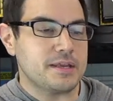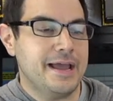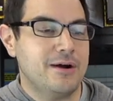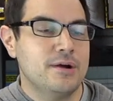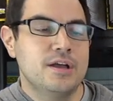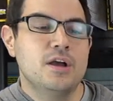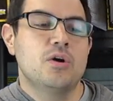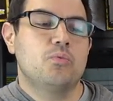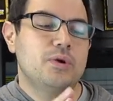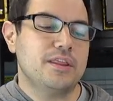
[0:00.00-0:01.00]
Now,
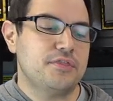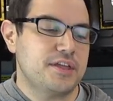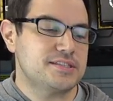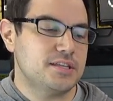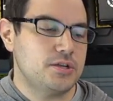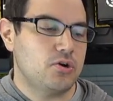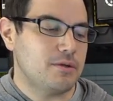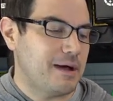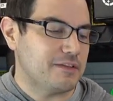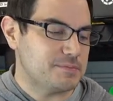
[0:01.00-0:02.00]
one of the things to
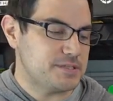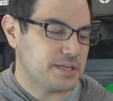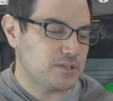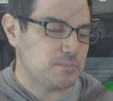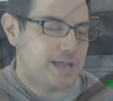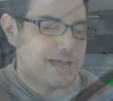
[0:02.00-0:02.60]
note about this particular